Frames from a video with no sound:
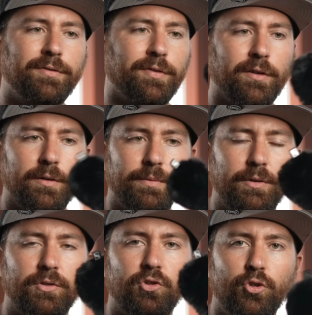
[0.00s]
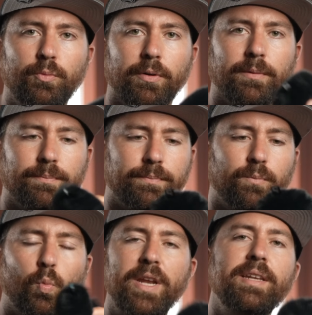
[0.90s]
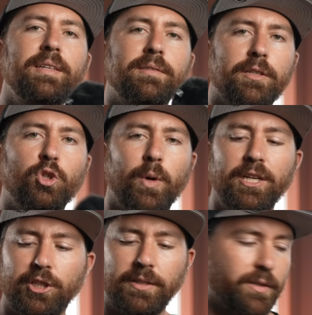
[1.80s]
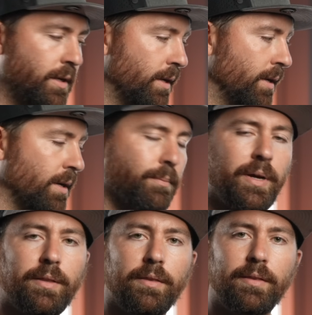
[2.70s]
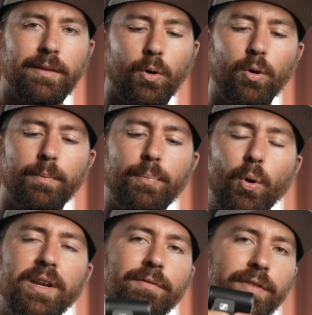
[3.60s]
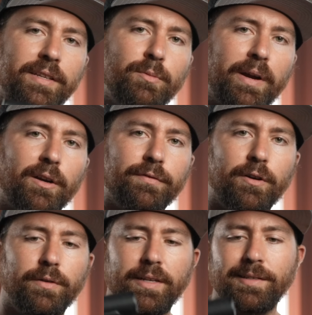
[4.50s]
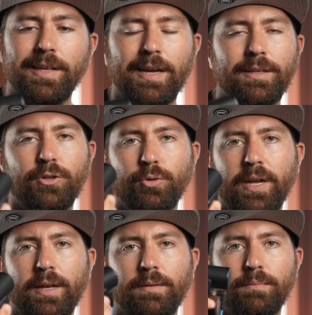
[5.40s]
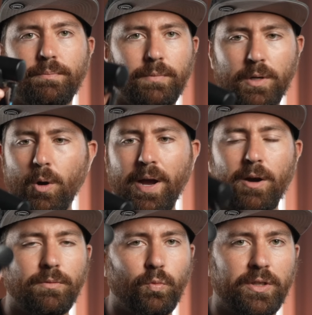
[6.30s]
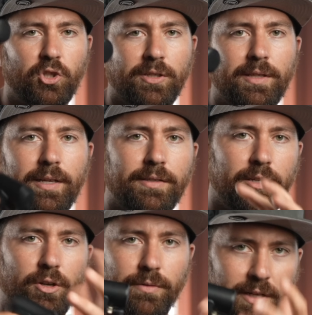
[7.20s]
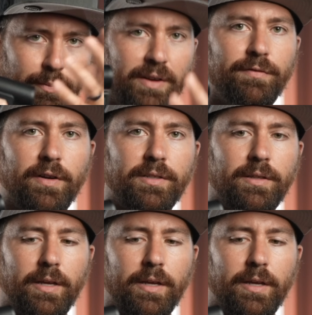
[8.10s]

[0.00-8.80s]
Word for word: for those super windy situations, but the whole point of this microphone is that you can go out with just this and you don't need a big fuzzy